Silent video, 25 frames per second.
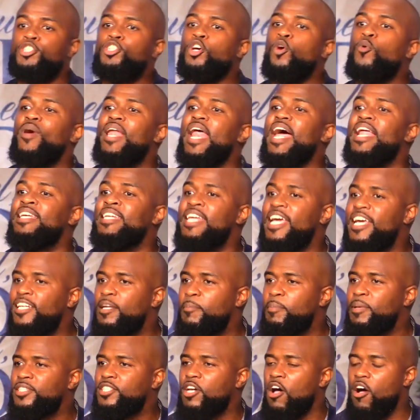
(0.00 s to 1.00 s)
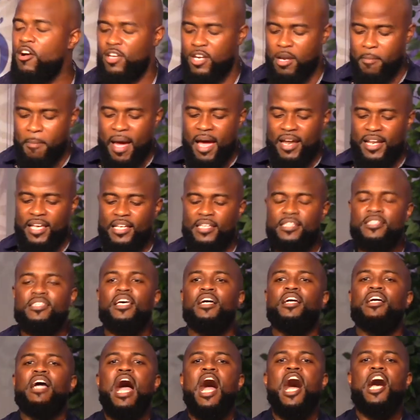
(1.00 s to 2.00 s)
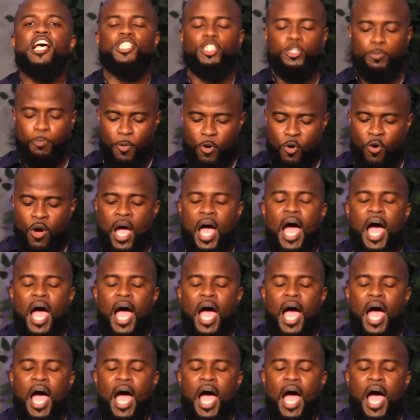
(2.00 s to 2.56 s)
So what I need to be talking about is the gospel.